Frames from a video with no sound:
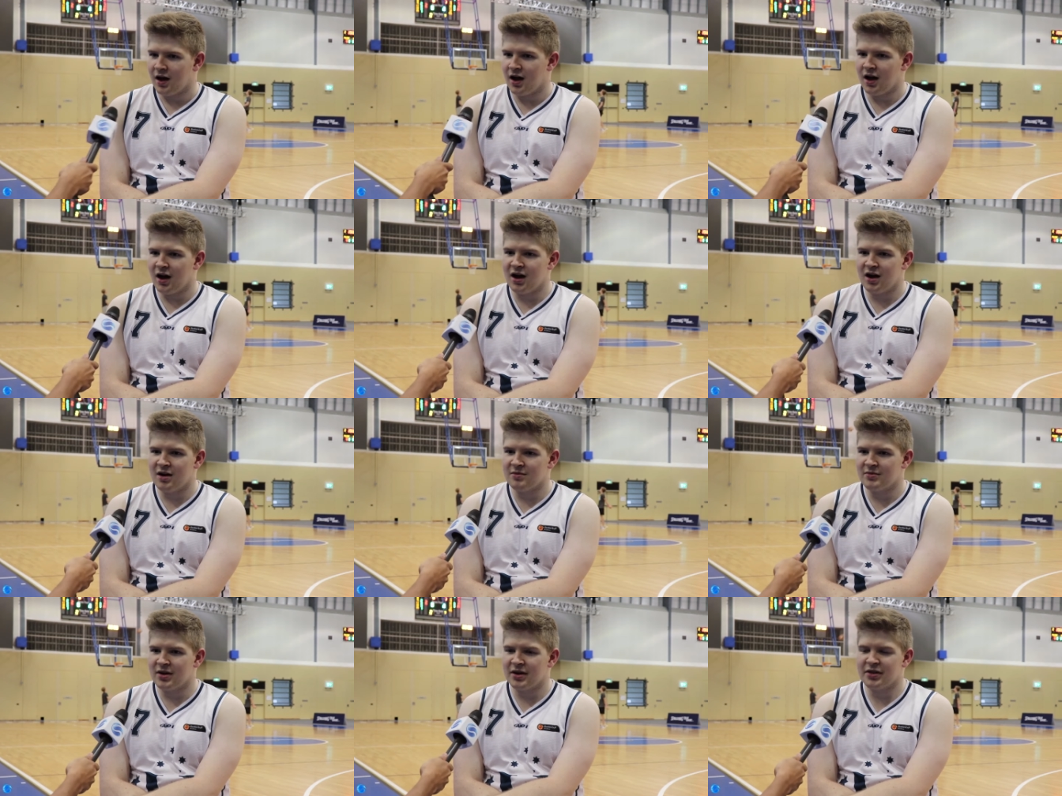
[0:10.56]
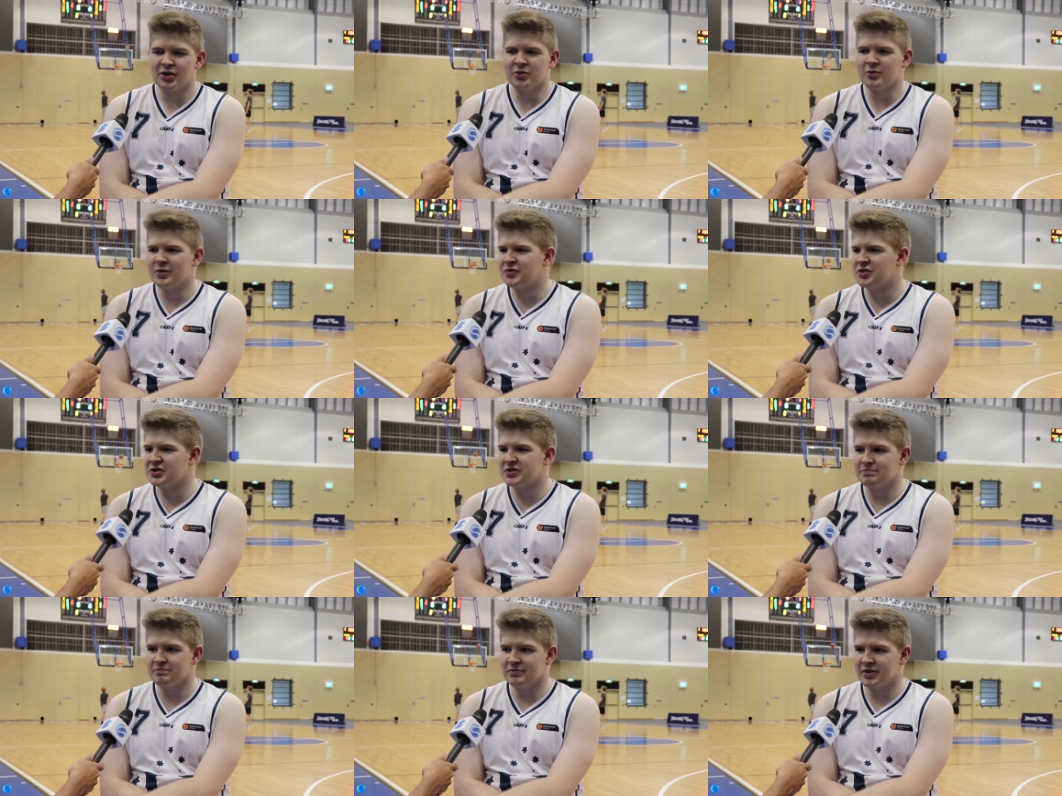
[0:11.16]
Um, I think we've
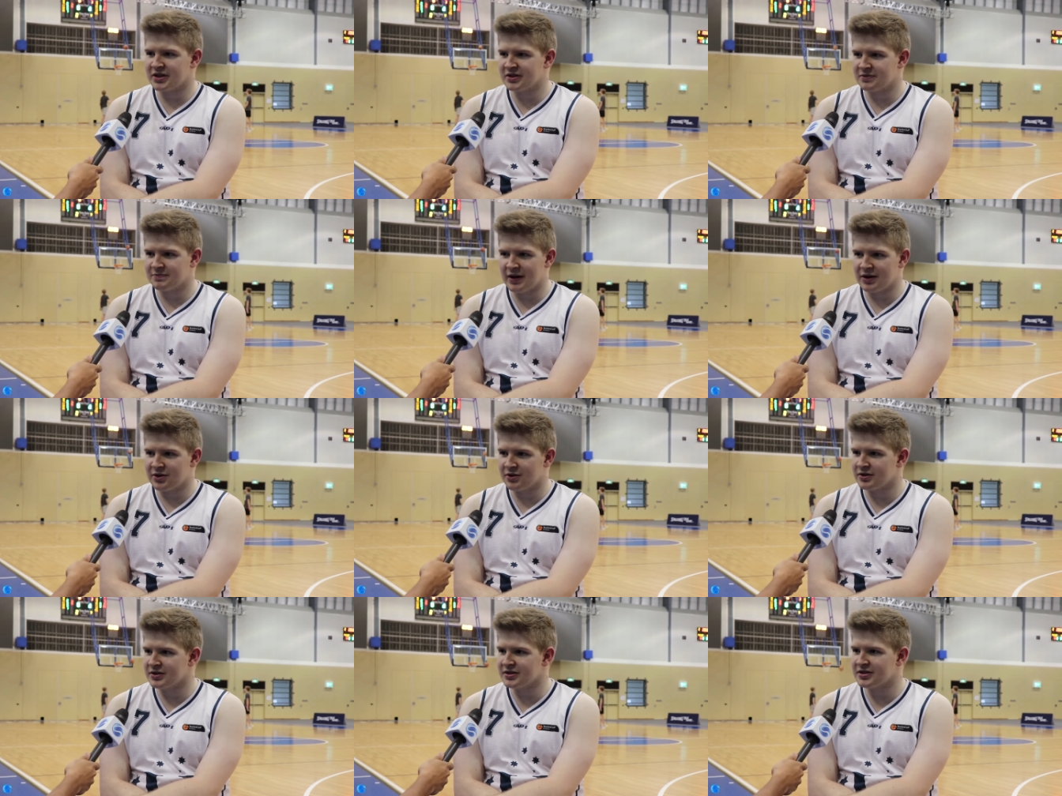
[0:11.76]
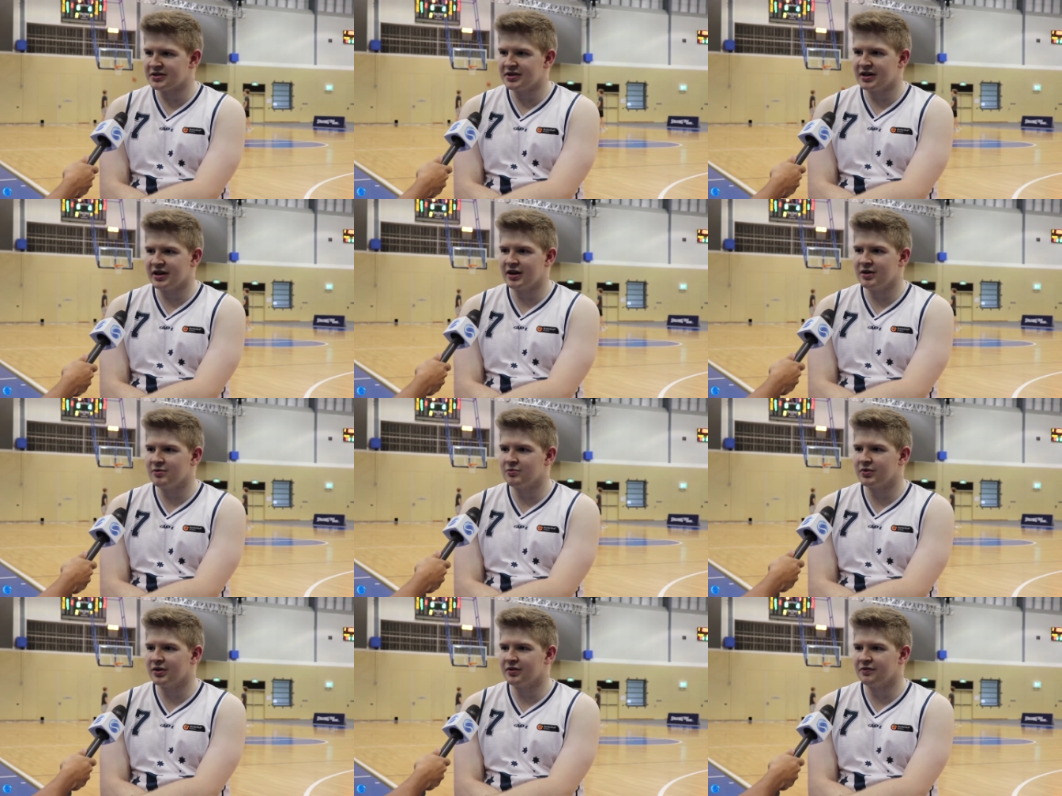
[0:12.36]
just mixed better as a team.